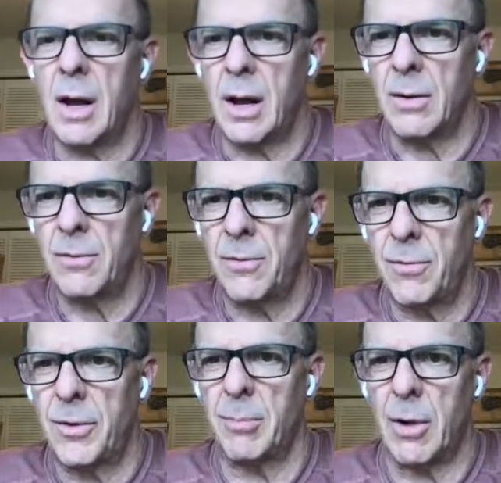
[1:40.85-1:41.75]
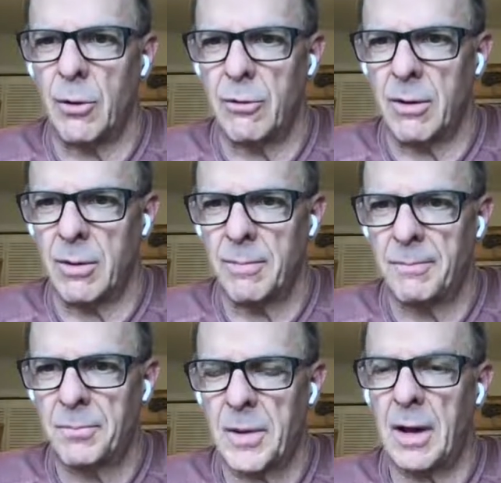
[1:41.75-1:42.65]
of the motion
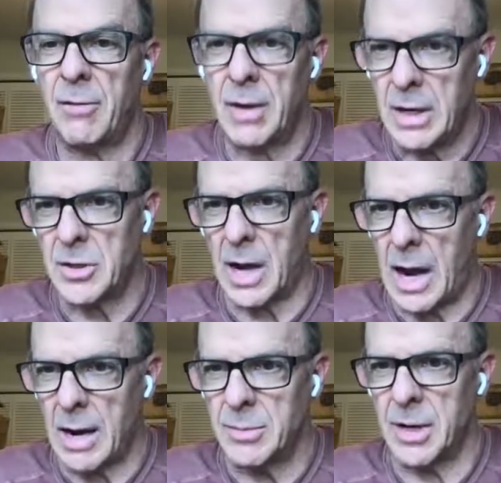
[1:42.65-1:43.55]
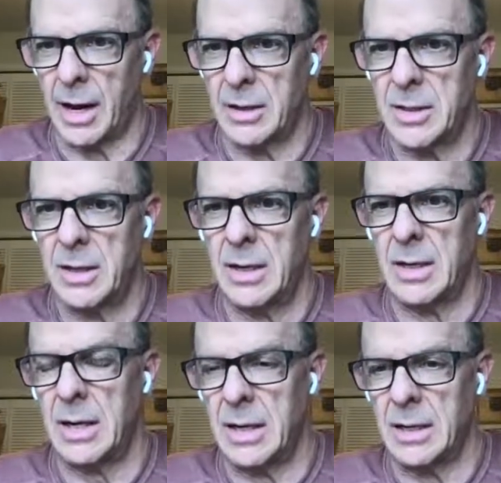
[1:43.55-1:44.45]
of each object
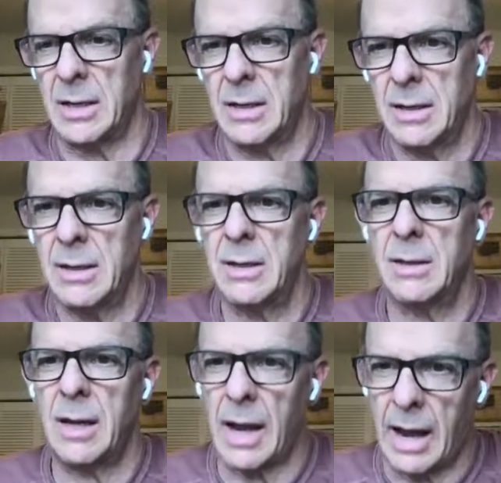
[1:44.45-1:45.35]
in the